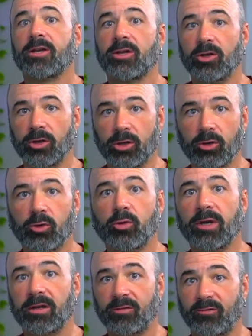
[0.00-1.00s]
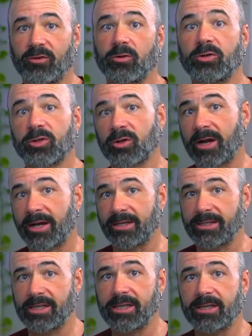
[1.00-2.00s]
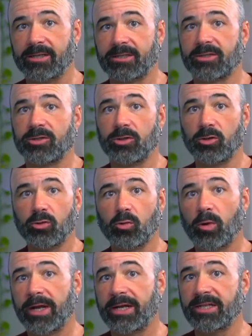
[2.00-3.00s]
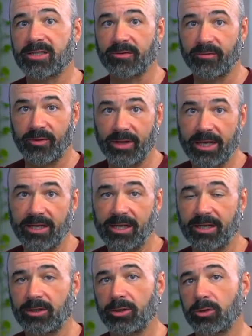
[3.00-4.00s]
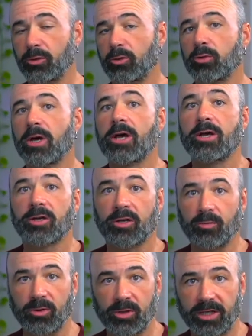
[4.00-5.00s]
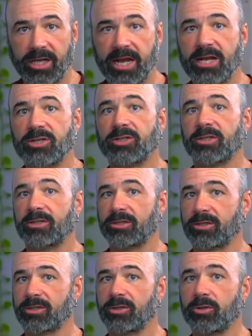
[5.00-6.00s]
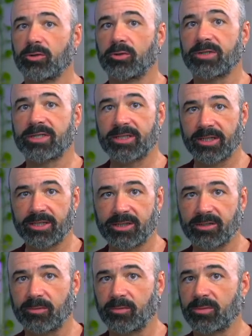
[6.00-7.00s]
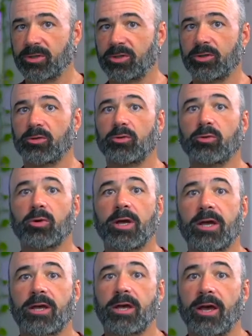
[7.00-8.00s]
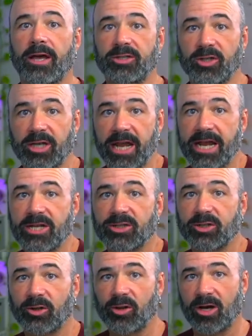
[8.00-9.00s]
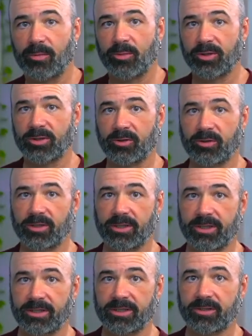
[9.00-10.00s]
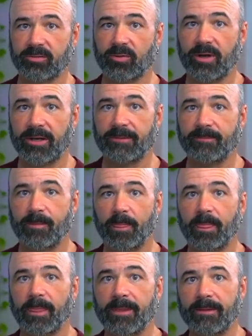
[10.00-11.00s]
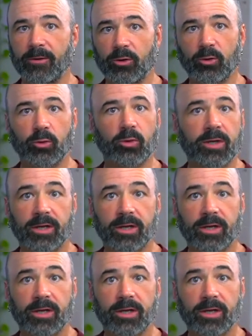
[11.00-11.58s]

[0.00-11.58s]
new and future ideas, new ways of thinking, new communications, new systems, new educational opportunities, right? New